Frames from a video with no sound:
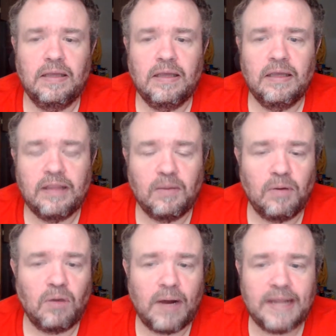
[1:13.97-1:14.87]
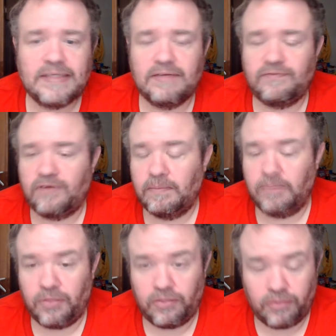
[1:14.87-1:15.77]
They want to raise it from
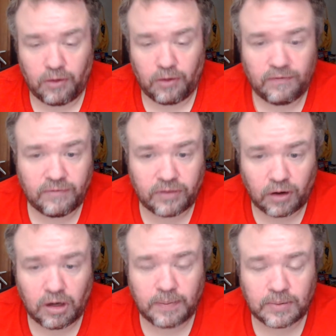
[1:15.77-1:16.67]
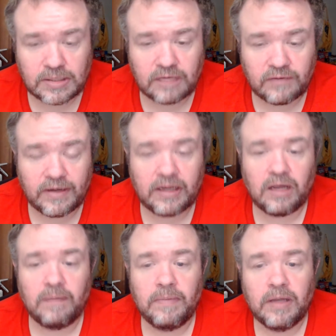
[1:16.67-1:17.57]
30% of
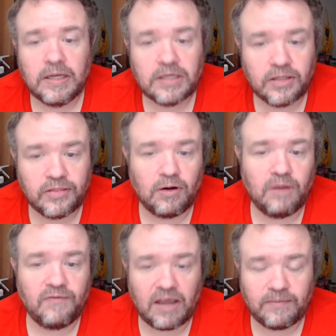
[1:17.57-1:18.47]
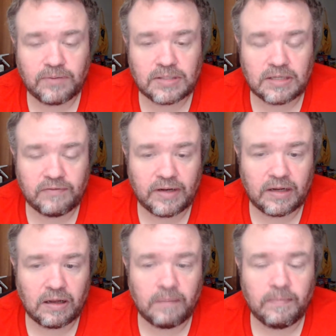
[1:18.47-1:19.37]
income to 35% of
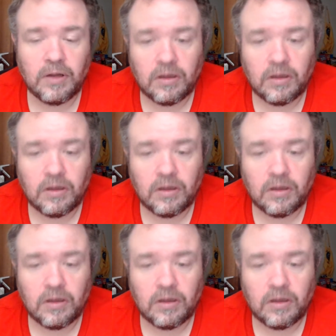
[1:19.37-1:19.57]
income,